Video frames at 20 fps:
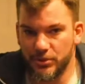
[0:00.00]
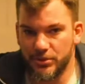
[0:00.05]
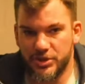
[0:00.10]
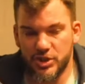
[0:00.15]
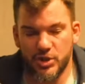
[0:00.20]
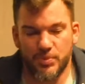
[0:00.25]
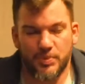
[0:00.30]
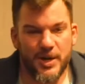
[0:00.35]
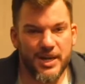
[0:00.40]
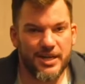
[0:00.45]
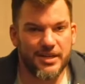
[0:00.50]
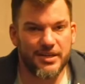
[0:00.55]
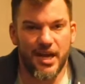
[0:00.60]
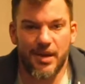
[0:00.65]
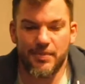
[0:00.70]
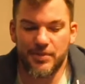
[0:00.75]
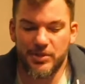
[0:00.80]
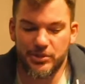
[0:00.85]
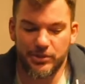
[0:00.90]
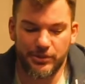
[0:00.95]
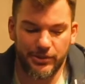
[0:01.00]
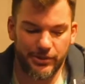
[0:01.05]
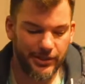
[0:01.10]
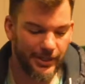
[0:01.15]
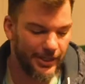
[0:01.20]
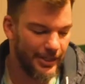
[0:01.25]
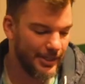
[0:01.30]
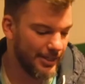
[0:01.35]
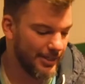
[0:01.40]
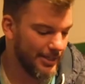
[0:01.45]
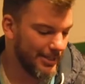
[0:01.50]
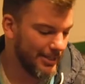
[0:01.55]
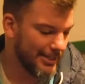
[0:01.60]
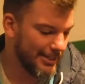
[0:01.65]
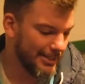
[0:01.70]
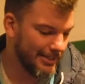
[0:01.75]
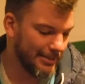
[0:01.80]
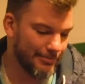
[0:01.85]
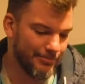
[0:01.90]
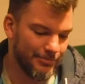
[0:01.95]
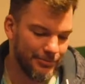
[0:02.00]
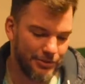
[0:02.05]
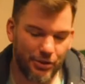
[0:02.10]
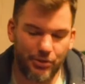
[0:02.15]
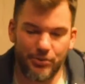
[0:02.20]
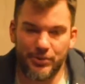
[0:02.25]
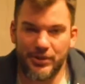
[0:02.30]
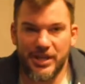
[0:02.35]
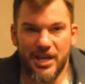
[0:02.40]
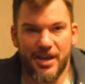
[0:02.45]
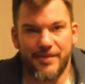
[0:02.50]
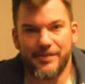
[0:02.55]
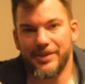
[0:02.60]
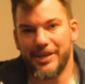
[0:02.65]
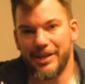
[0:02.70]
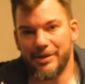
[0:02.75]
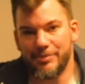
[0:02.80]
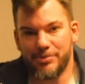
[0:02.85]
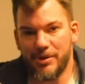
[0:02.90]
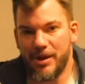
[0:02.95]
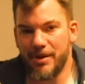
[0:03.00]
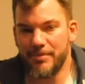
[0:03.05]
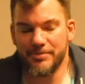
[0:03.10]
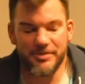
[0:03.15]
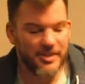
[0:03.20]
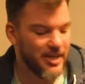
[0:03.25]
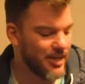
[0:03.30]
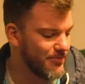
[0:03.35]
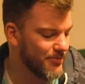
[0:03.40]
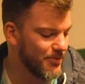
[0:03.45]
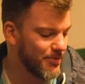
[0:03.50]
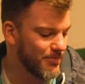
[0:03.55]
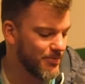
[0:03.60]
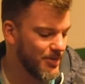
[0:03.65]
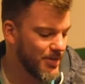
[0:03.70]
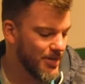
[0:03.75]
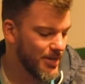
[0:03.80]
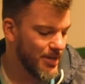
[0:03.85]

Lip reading: super economical, don't really have a lot of problems out of them.